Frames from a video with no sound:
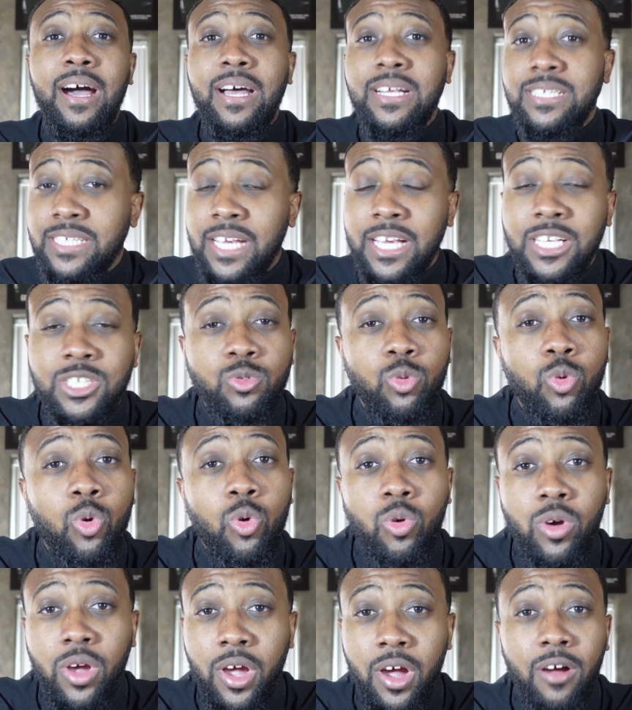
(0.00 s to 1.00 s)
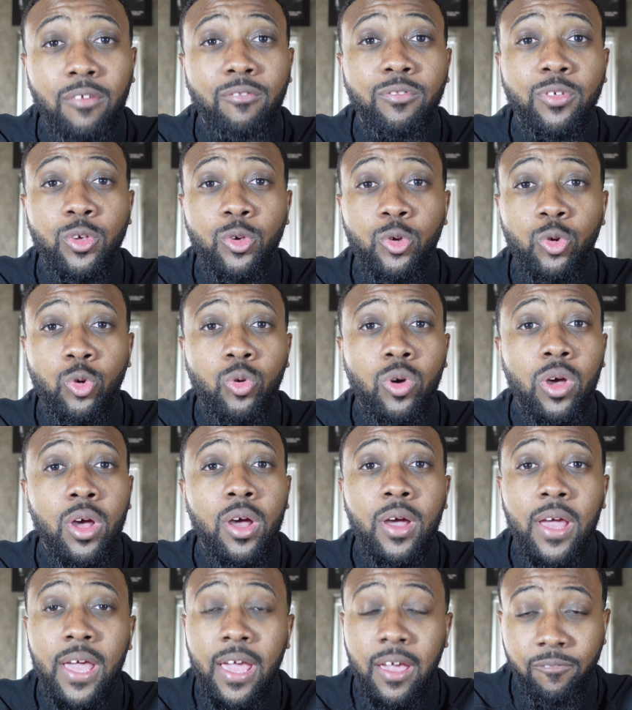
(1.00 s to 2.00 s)
Chase will cover you
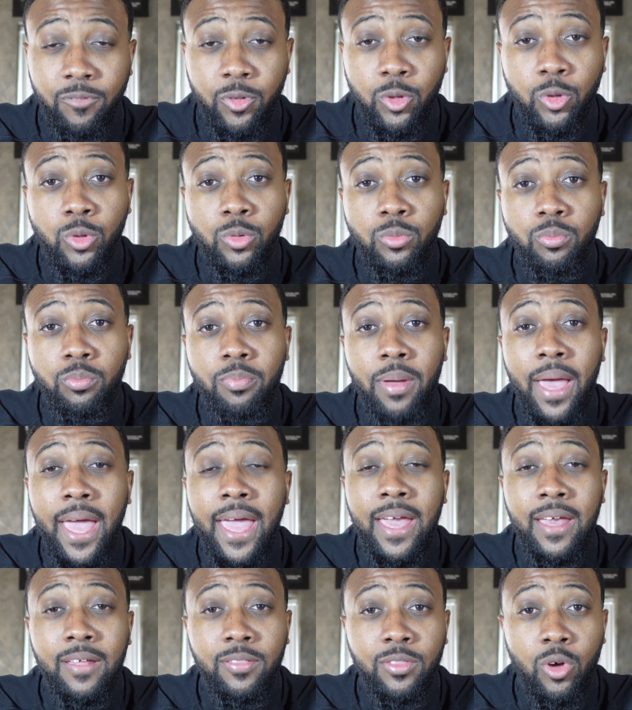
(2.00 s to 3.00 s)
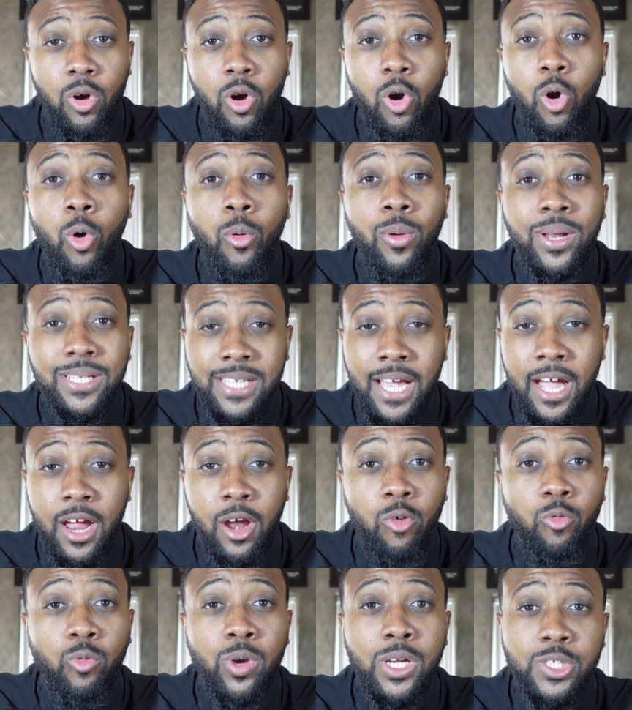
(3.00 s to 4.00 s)
if you pay the whole
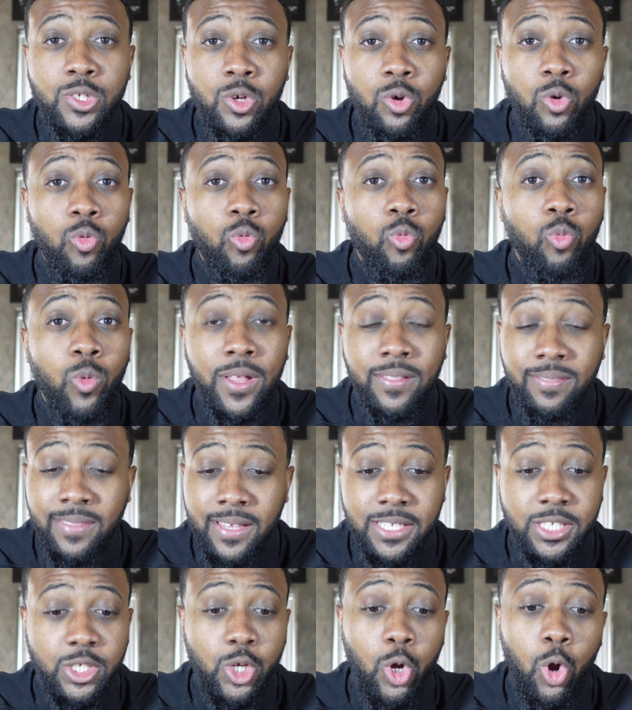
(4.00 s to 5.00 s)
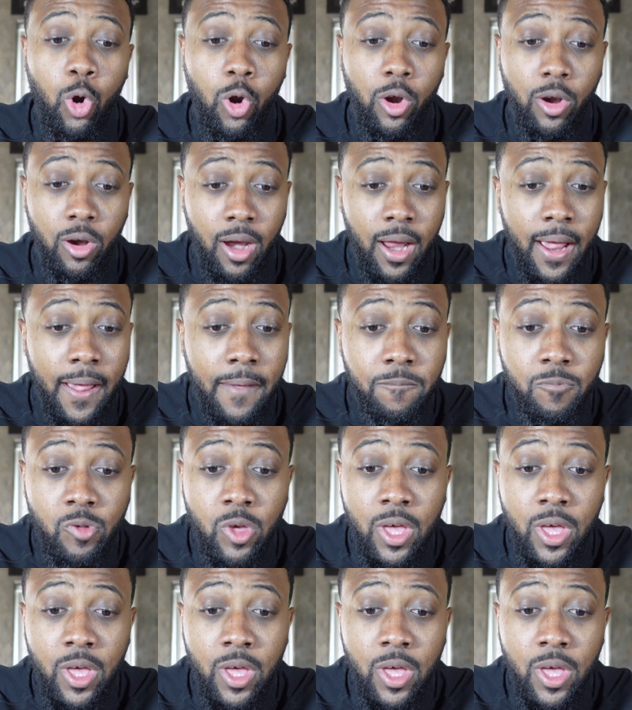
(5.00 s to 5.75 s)
entire rental with this card. All right.